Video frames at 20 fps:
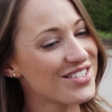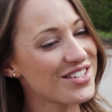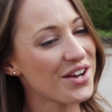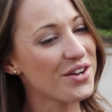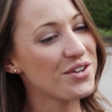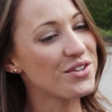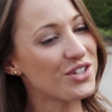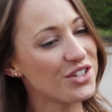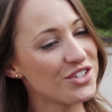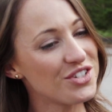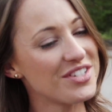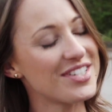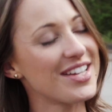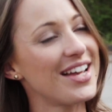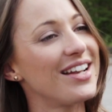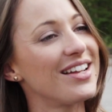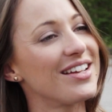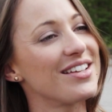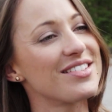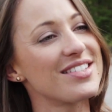So could you
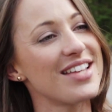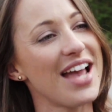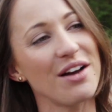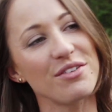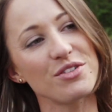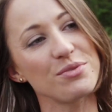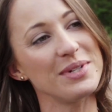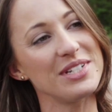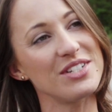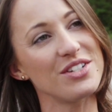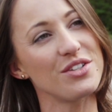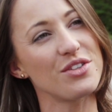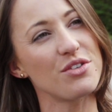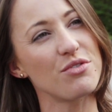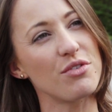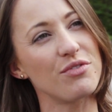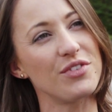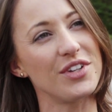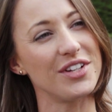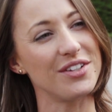tell us, how do we do
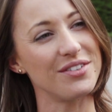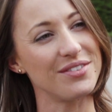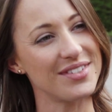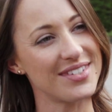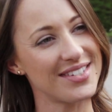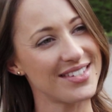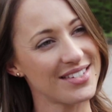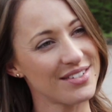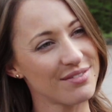the reviews?